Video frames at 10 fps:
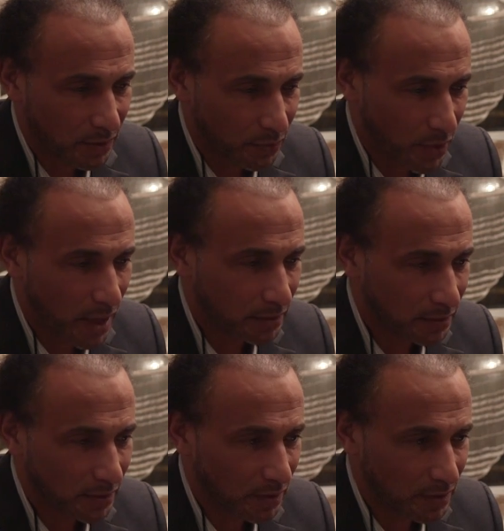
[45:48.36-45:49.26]

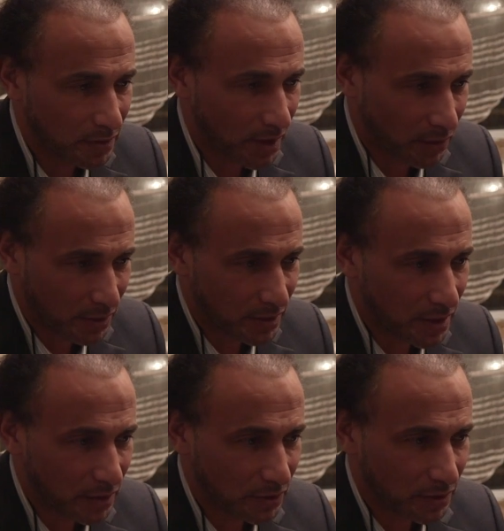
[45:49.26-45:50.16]
right is our
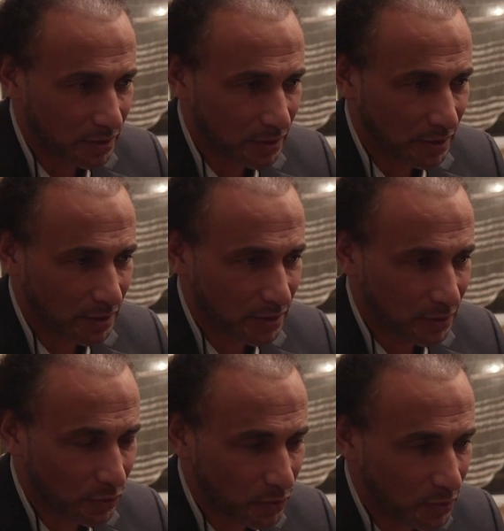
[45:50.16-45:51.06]
intentions, is
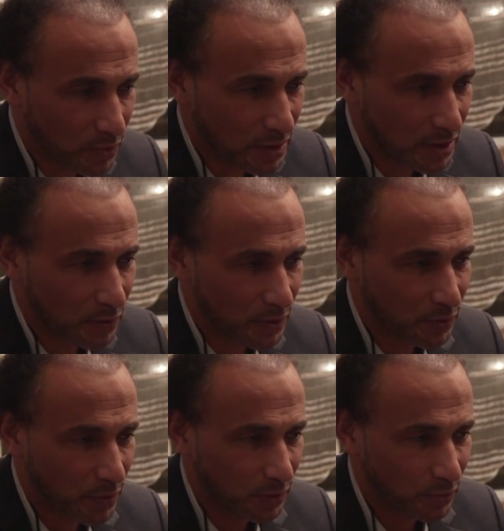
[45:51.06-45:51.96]
the way we deal
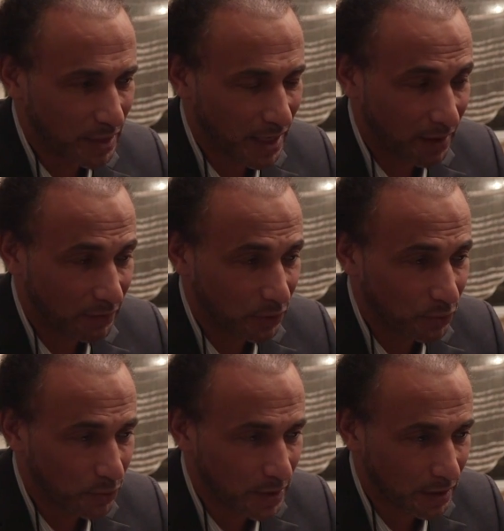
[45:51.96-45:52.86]
with what we have and
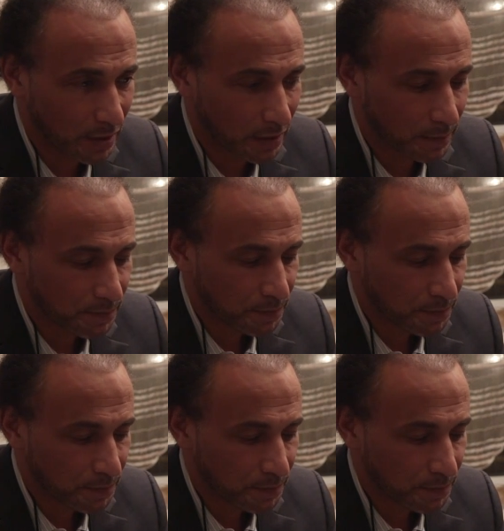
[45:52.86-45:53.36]
who we are.